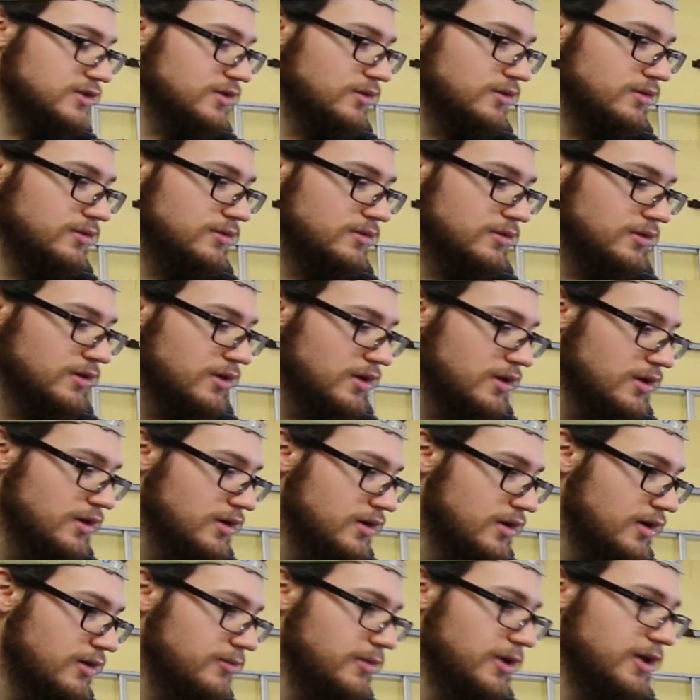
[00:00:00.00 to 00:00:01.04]
So,
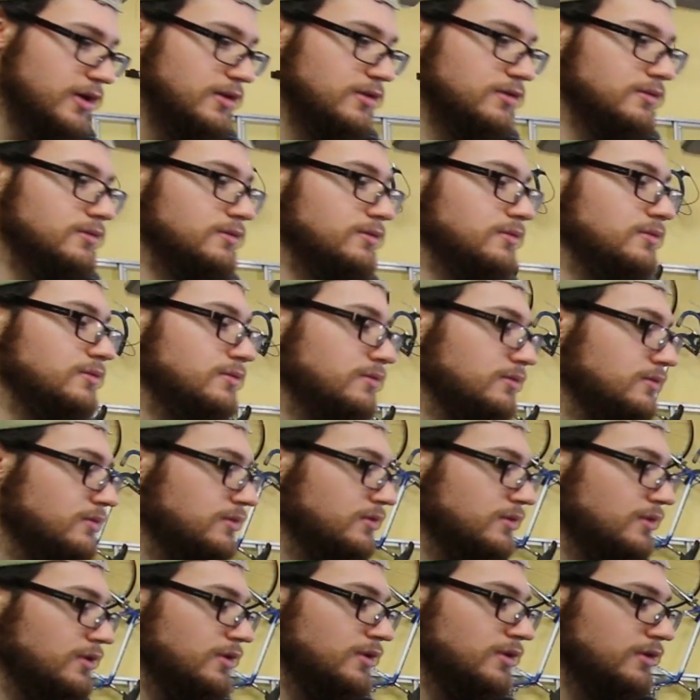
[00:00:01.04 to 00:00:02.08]
I mean,
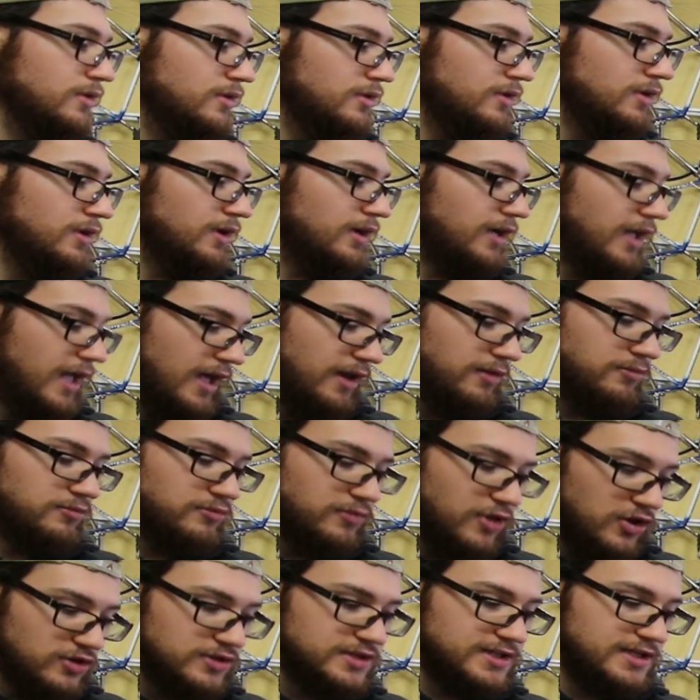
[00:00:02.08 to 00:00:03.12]
again,
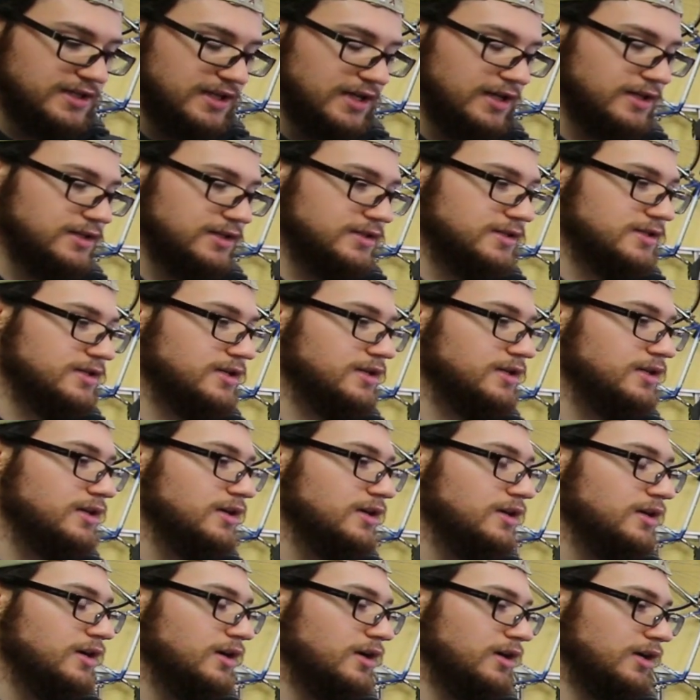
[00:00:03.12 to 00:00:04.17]
most things
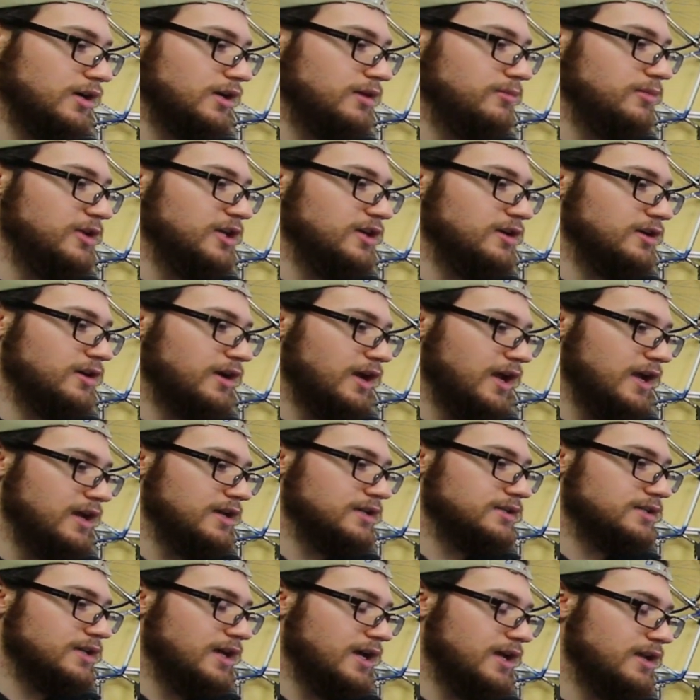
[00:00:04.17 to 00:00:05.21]
are gonna be your
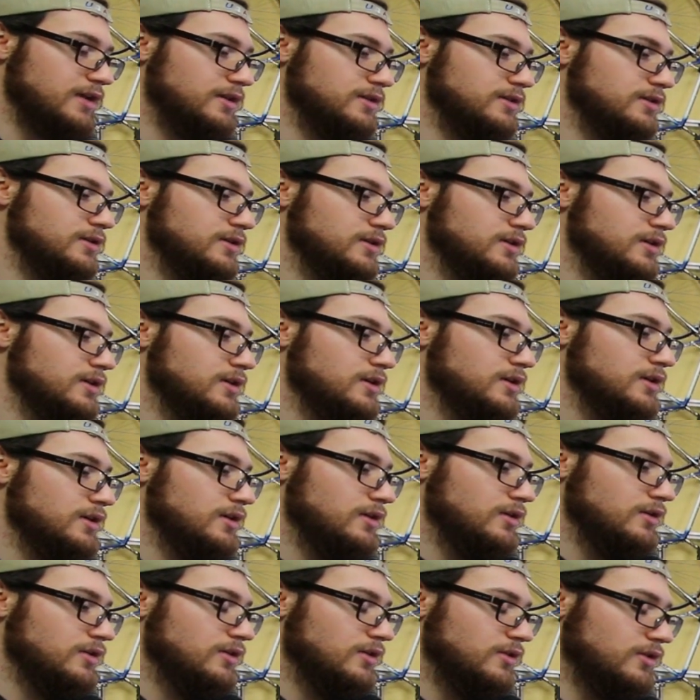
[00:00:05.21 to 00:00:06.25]
8, 10,
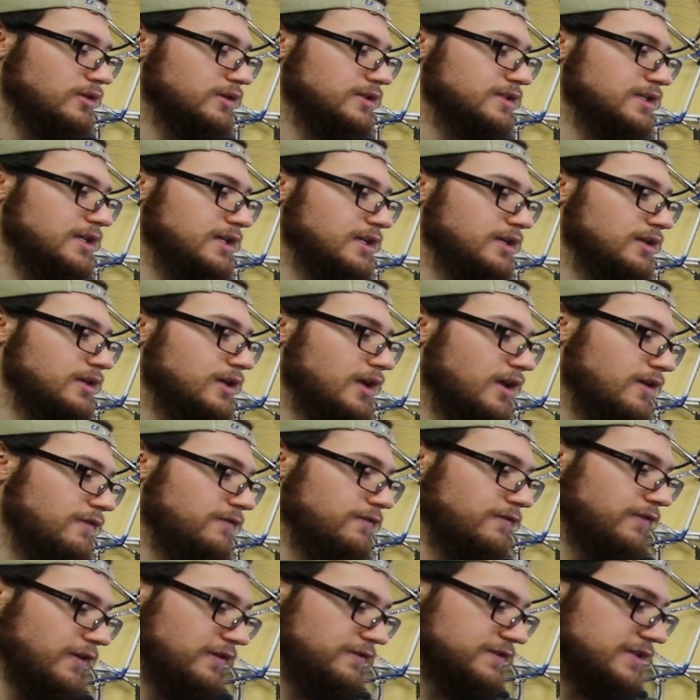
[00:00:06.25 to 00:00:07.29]
13, and
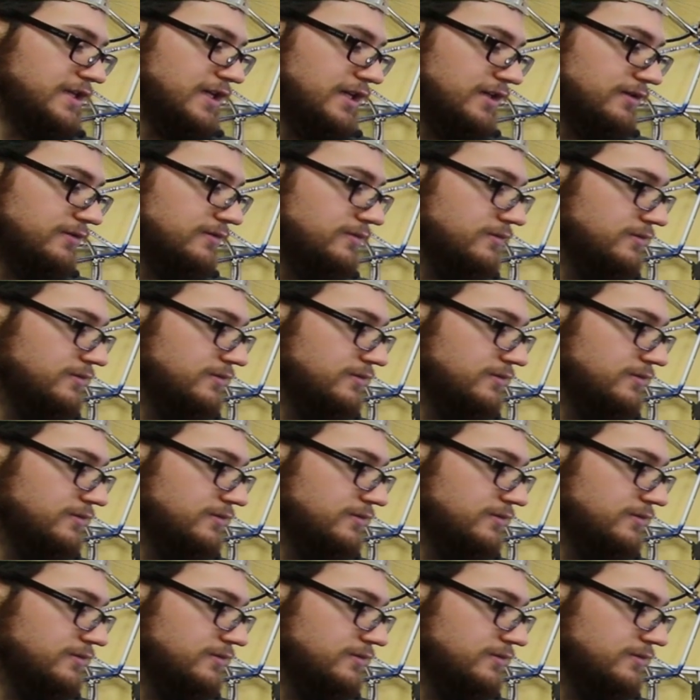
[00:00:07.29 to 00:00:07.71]
15.